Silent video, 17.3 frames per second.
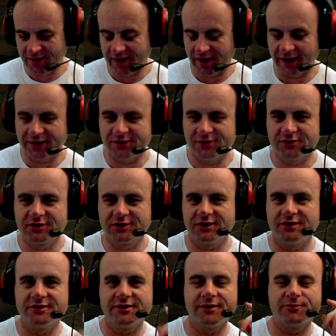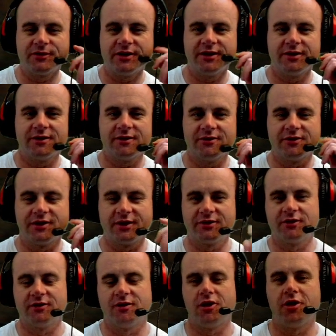I used to dip the
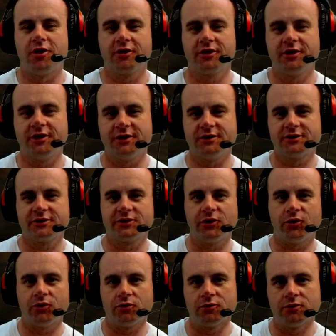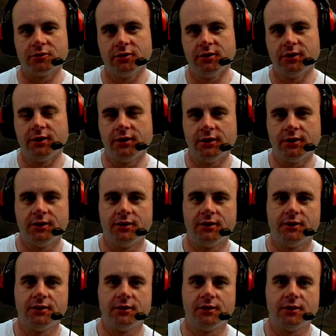long cut skull,
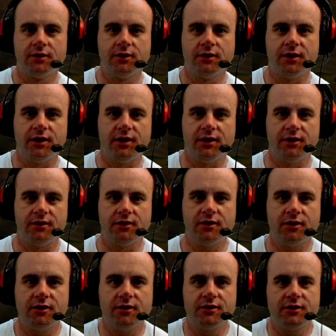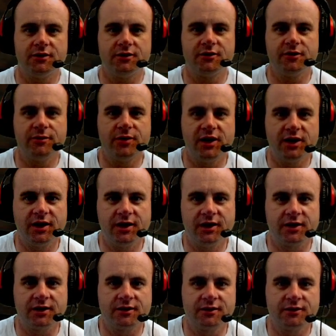and oh no, they're
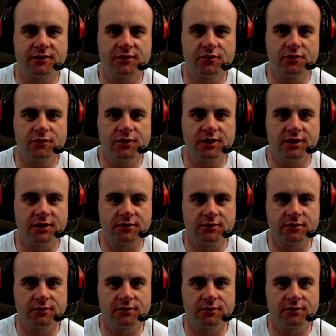back. Go away,